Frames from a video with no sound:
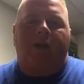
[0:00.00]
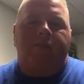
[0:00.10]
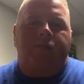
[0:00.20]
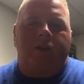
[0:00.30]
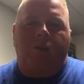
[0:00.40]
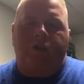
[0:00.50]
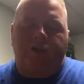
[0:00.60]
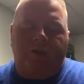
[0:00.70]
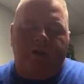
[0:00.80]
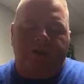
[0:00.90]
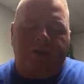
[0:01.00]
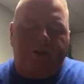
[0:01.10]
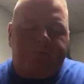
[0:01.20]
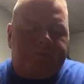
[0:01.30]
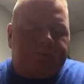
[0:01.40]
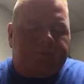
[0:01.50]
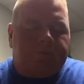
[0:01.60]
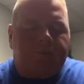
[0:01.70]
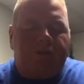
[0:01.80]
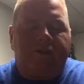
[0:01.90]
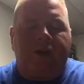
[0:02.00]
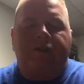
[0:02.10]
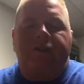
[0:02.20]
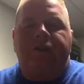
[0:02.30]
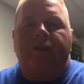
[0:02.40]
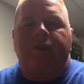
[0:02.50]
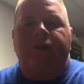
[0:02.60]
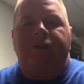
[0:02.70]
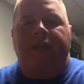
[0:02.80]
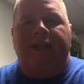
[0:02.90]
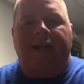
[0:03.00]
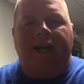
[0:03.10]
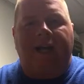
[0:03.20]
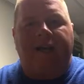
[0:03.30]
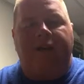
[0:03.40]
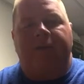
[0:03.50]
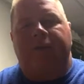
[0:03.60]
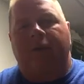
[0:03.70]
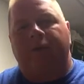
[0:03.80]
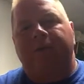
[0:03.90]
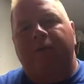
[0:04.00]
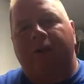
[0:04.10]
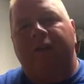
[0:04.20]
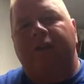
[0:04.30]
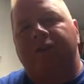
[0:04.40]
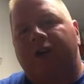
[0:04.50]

So what you want to do, the very first thing you want to do is get an EIN number. You don't want to be running things